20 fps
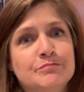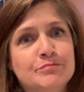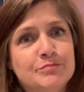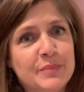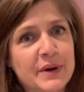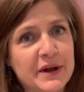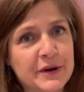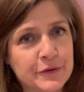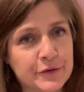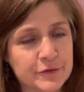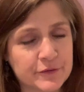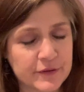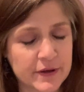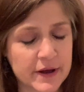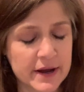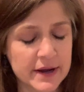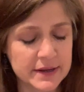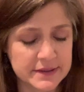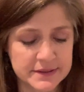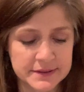
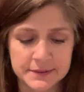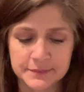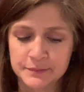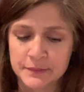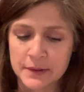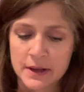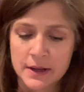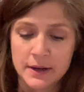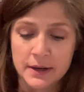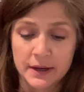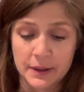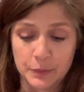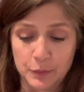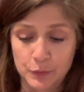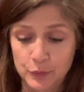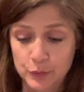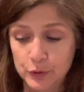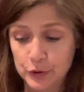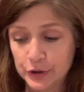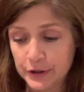Butterflies.
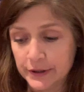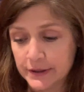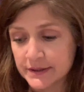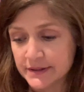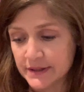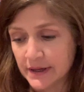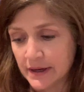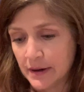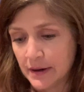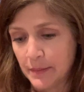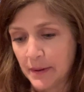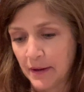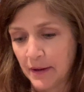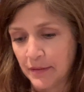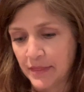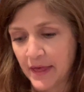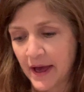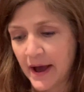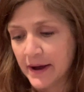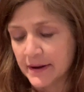I'm really excited about
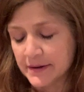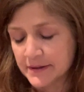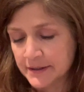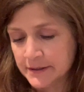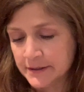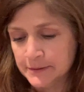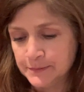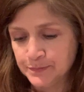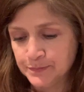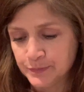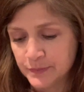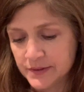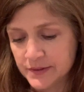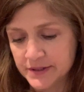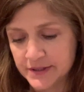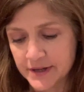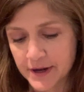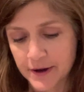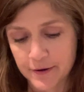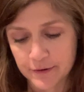that.
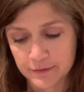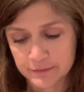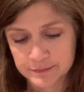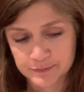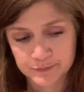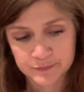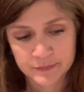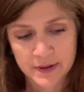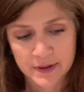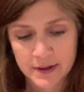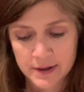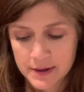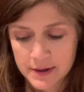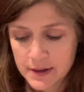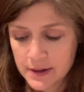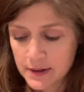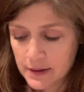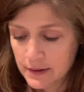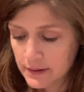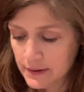So,
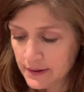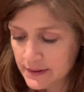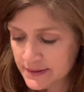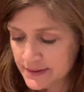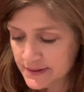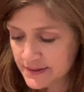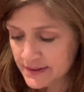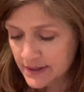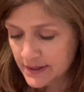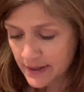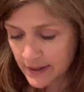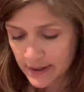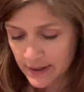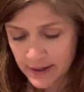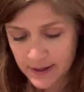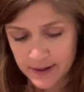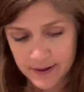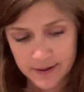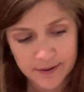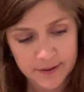let's
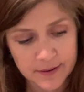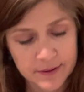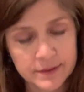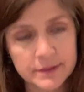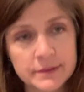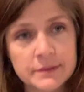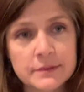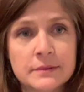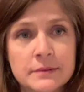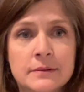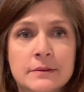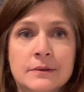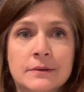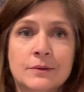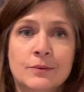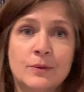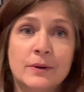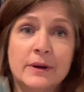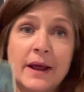see what